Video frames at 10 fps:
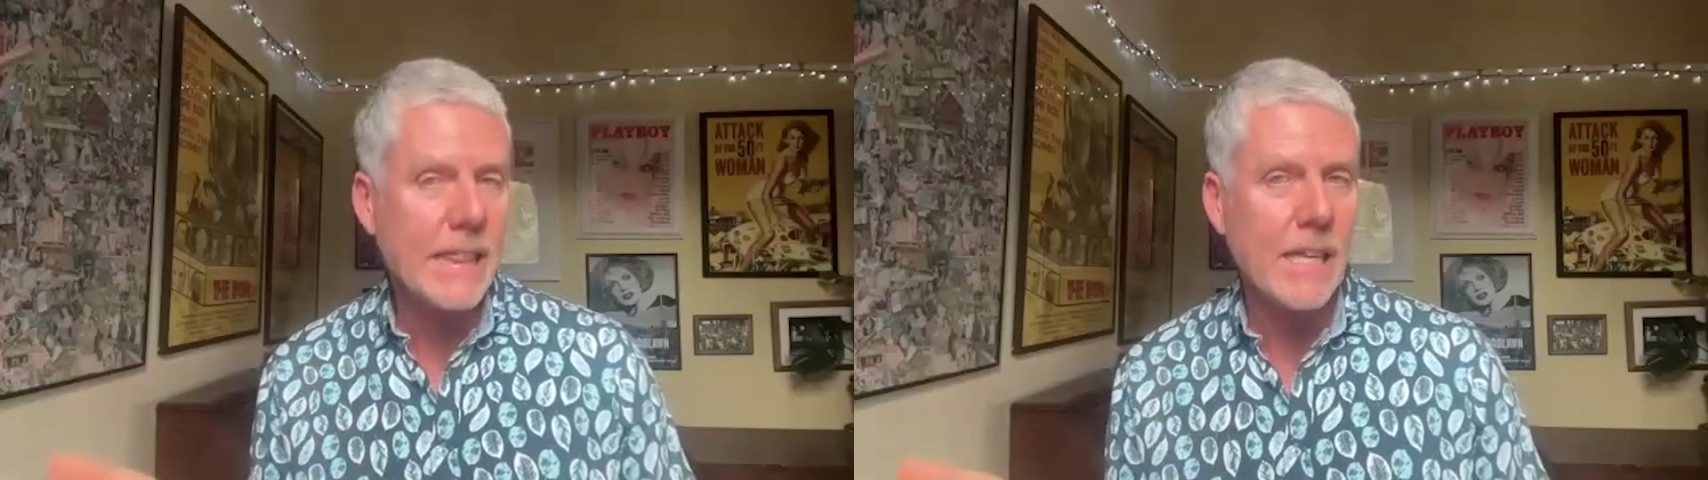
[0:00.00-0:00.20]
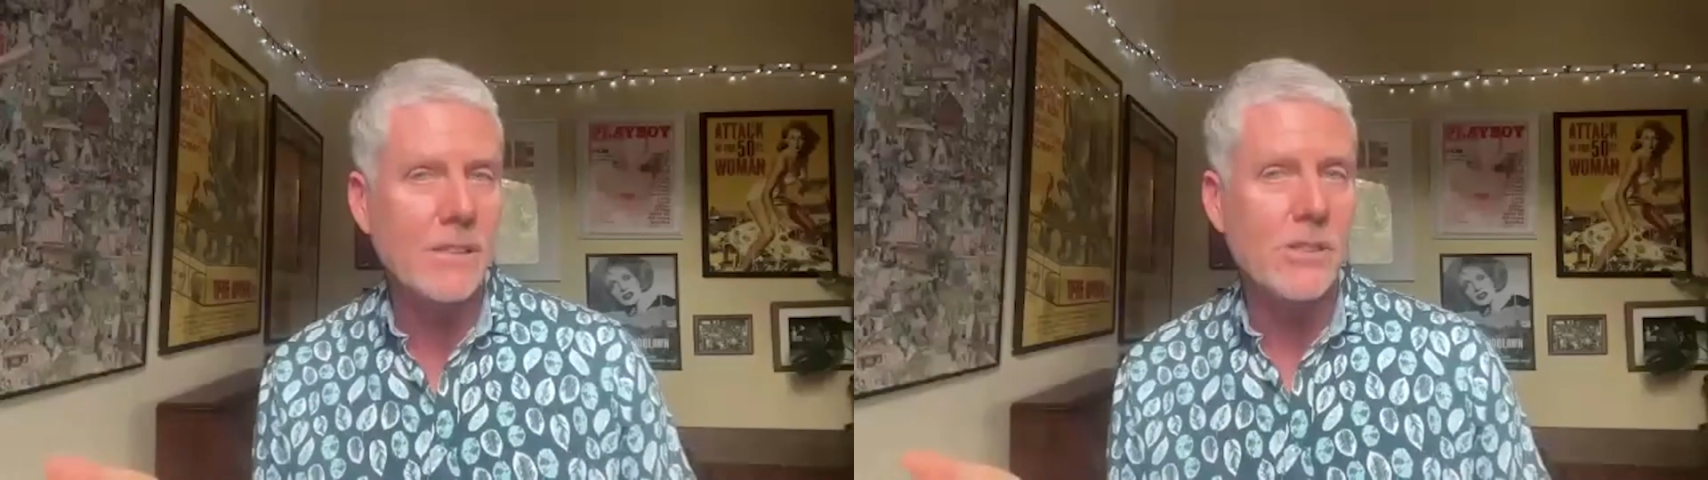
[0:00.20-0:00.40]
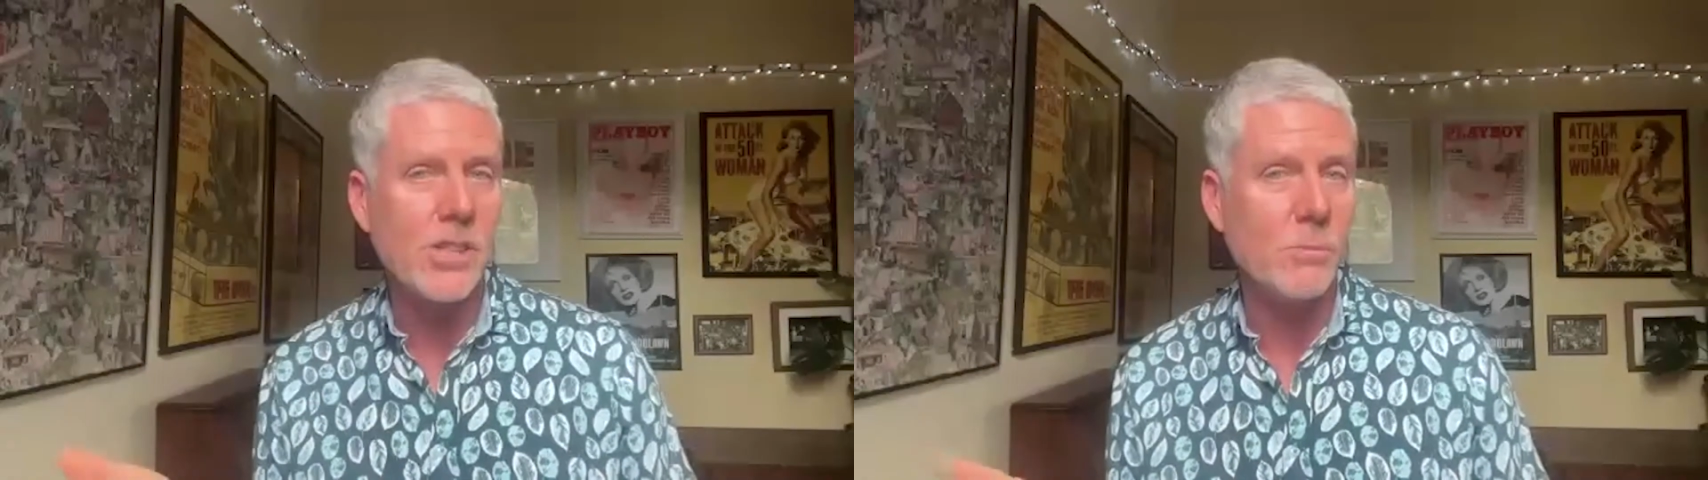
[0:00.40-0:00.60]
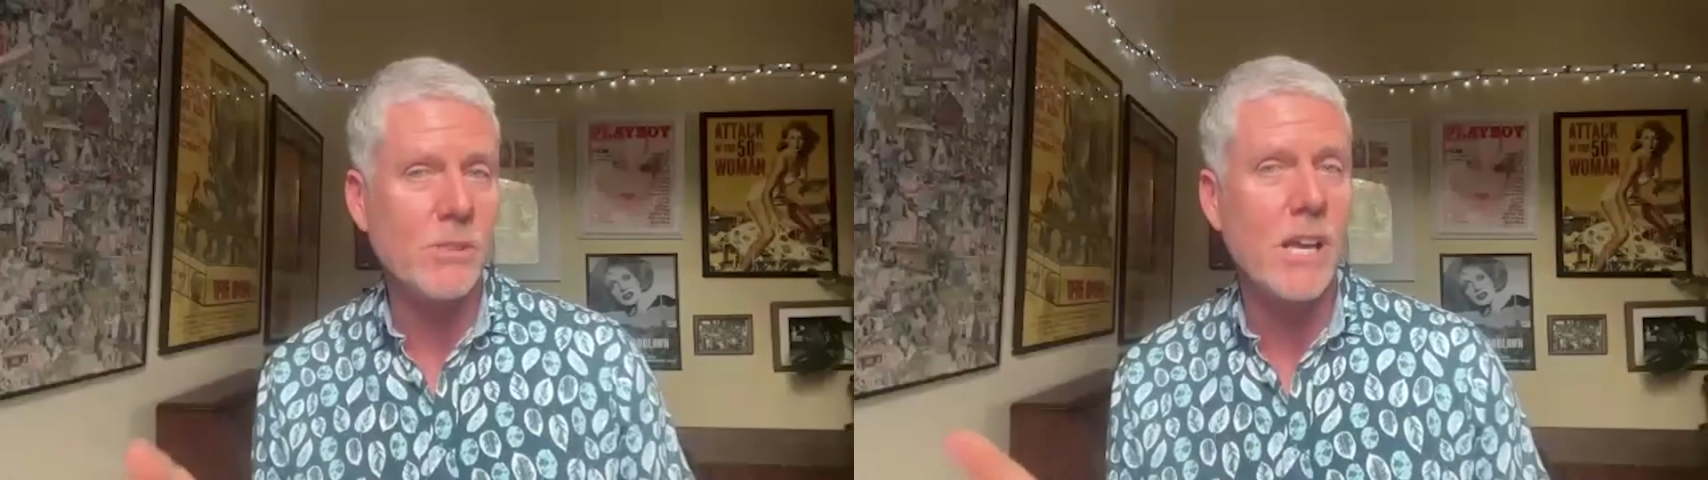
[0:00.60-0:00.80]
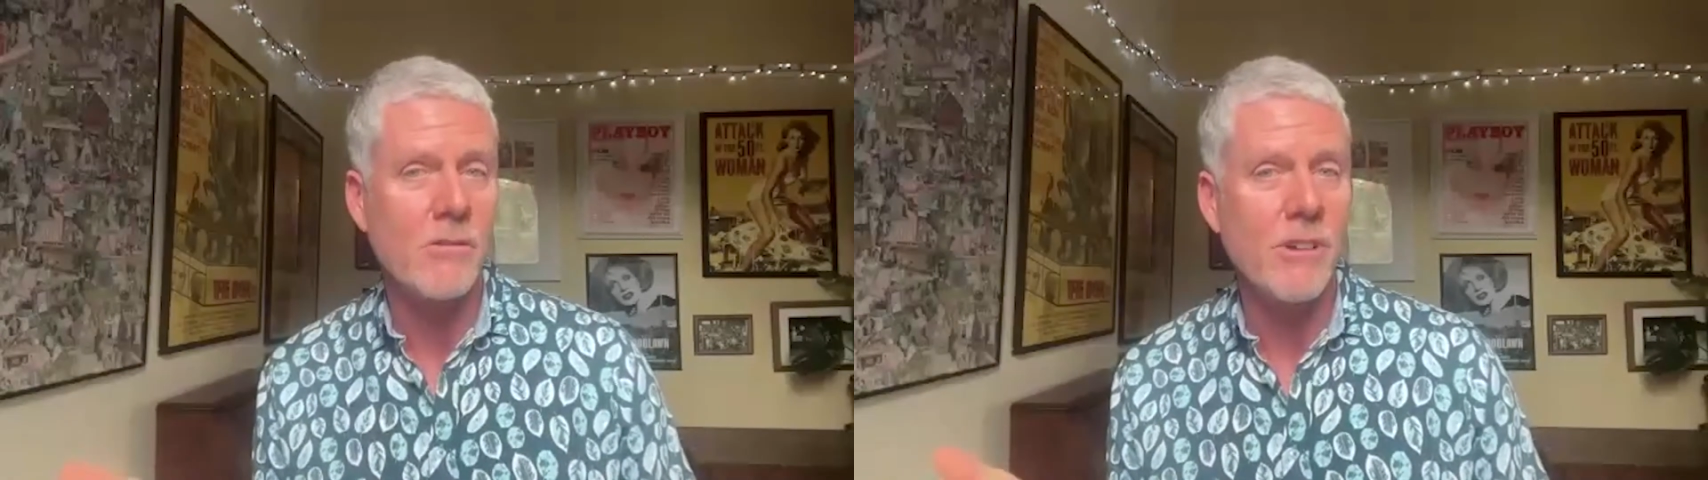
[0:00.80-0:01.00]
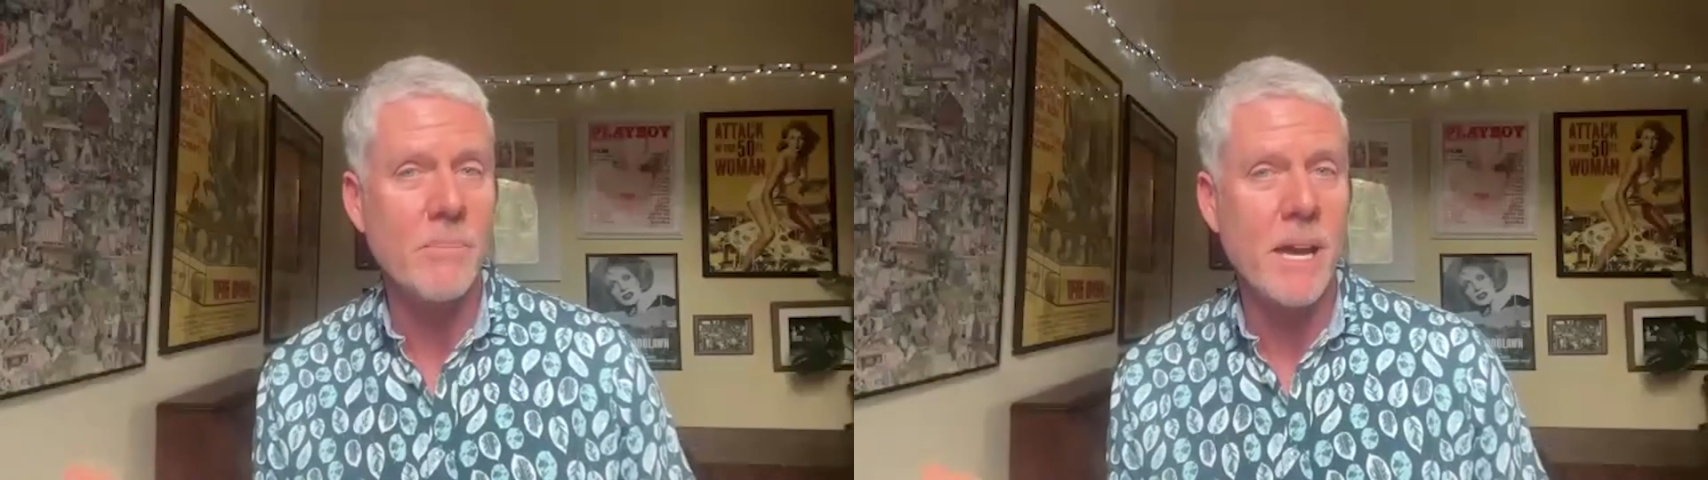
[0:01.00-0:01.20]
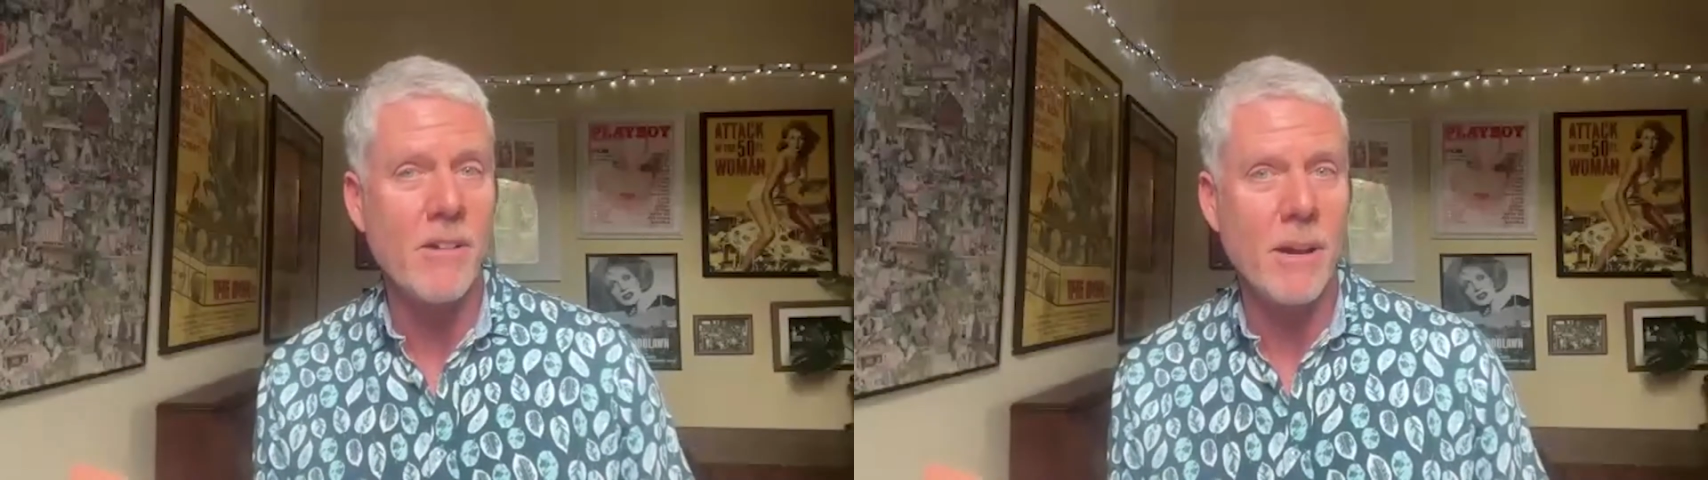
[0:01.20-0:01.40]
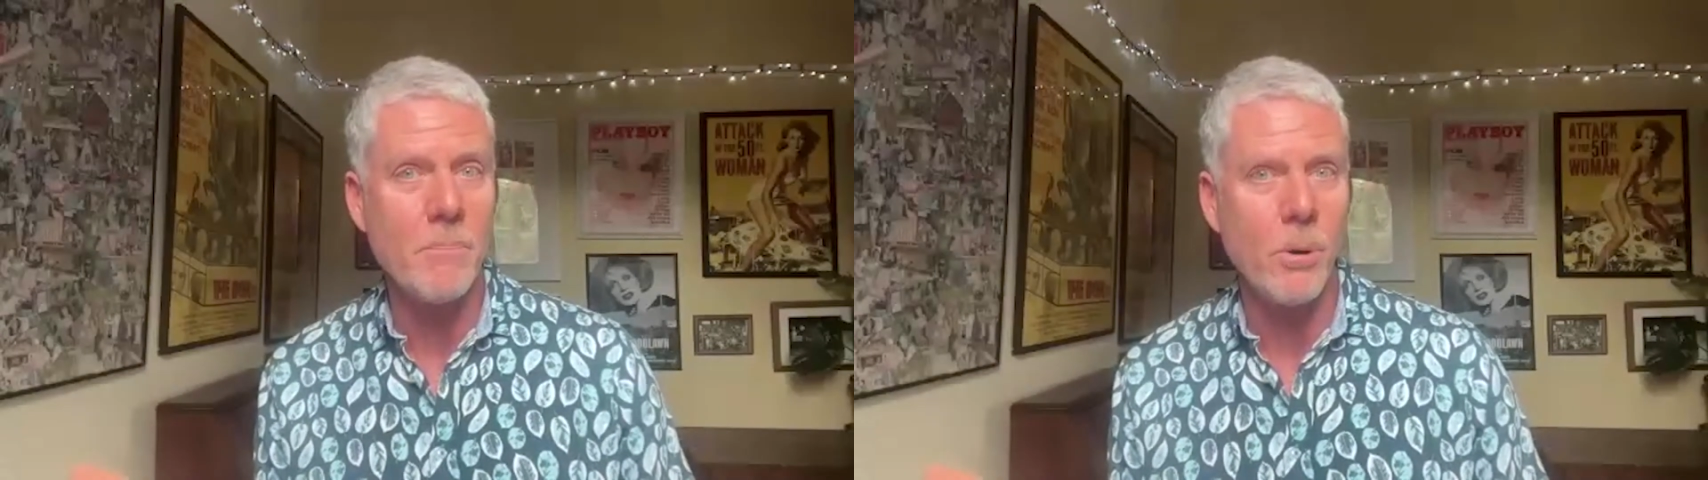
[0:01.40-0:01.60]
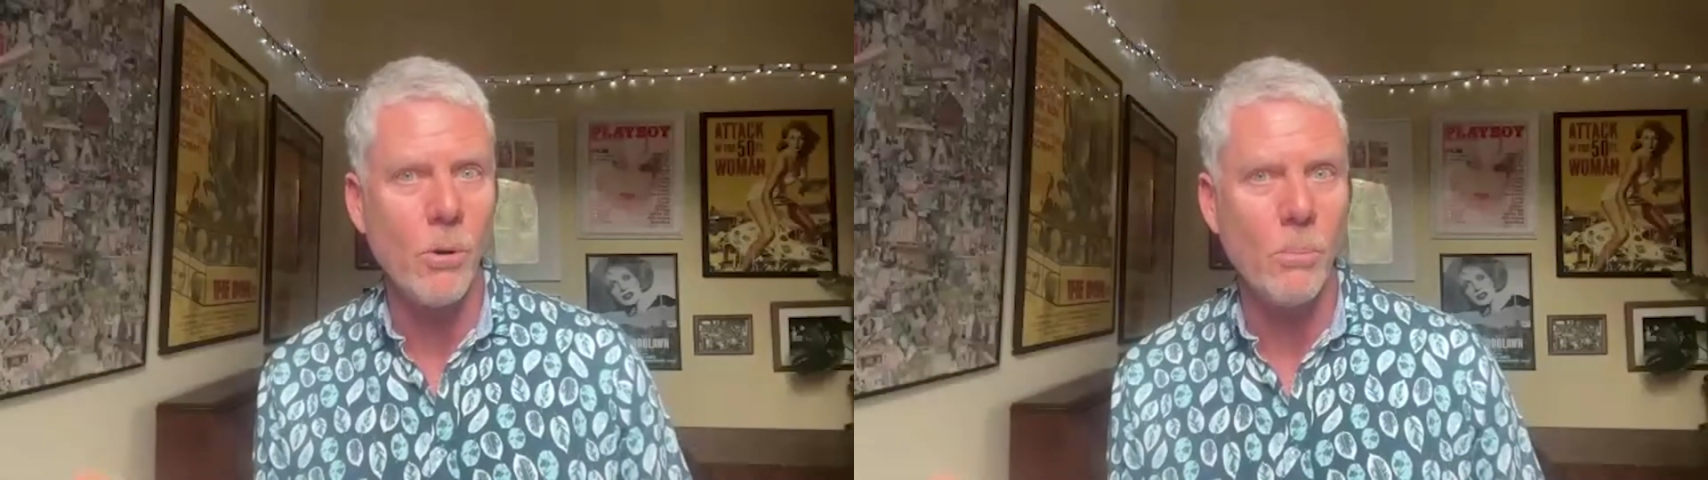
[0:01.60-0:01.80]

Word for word: that she was going to remarry Paul,